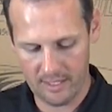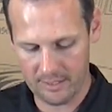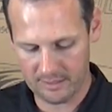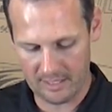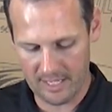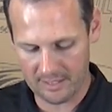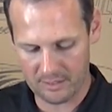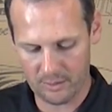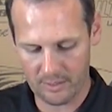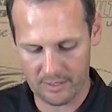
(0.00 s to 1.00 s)
There's a lot
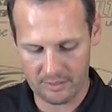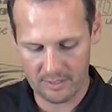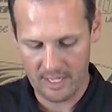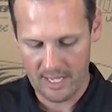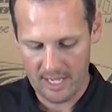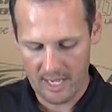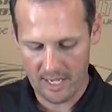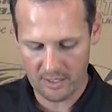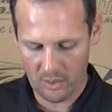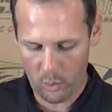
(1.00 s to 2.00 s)
to this.
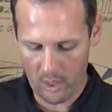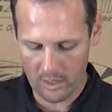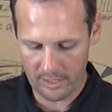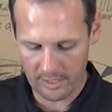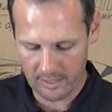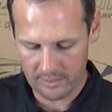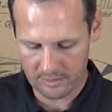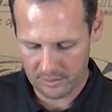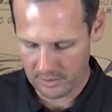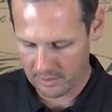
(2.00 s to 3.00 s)
And the quality
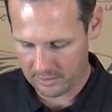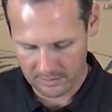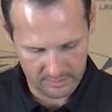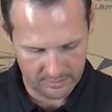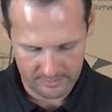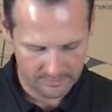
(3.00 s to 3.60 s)
is just,